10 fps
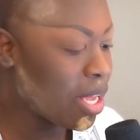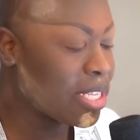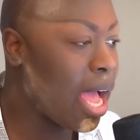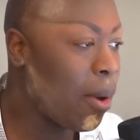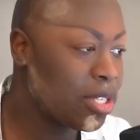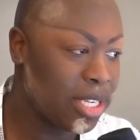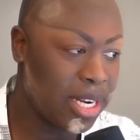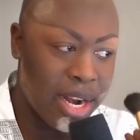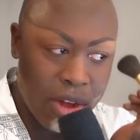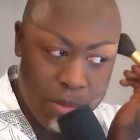I was sitting
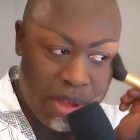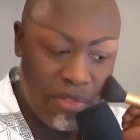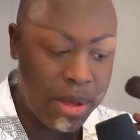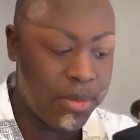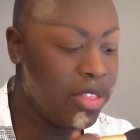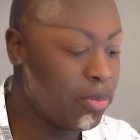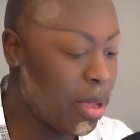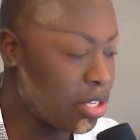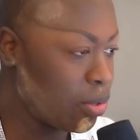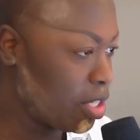at home with my family this
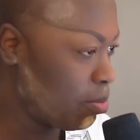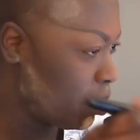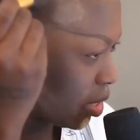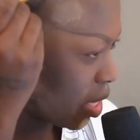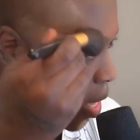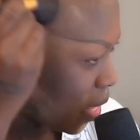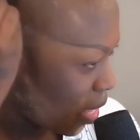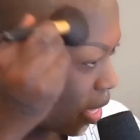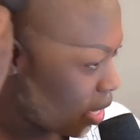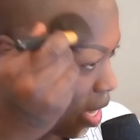past Christmas,
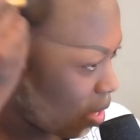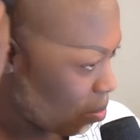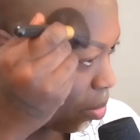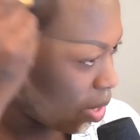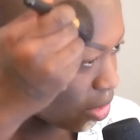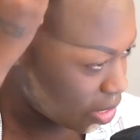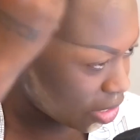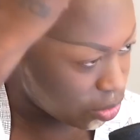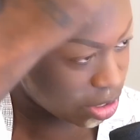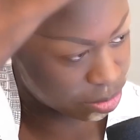and we were like, let's watch a
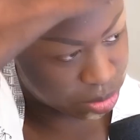Christmas movie